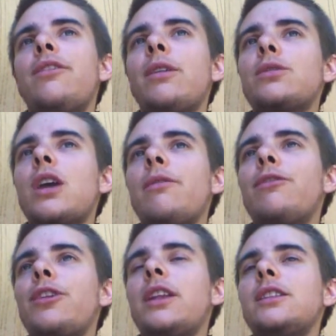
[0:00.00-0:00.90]
found
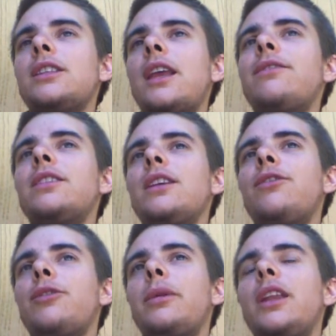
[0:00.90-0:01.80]
comfort and safety
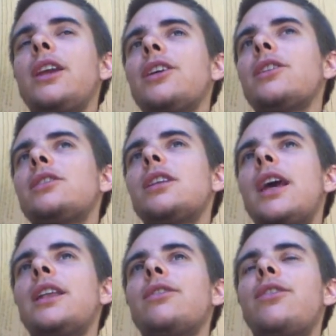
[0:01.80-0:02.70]
for many years,
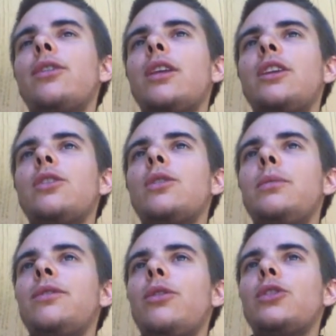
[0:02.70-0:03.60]
and felt that you
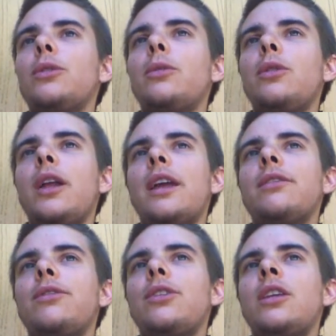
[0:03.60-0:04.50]
could be vulnerable,
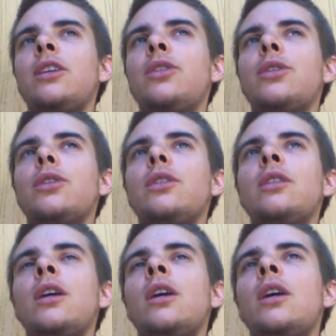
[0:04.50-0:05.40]
and felt that you
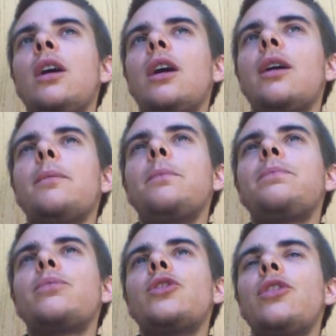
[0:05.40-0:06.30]
could
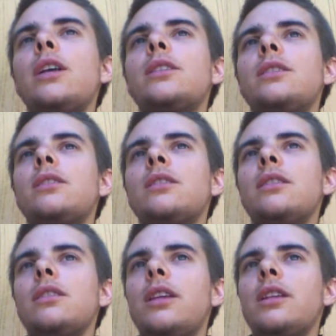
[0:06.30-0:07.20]
trust
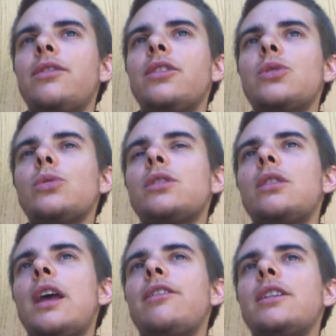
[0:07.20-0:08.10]
the individuals
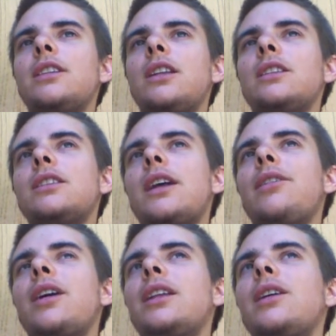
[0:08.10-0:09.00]
in that residence.
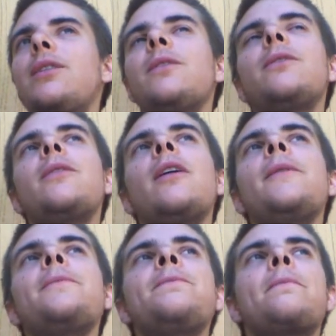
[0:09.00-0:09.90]
Now, I
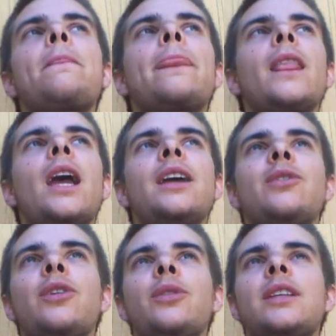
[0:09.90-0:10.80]

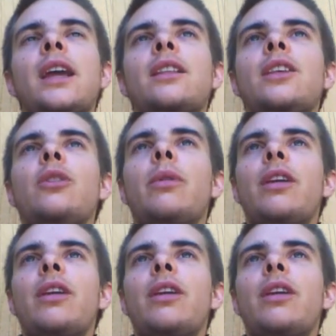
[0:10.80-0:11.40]
don't know exactly who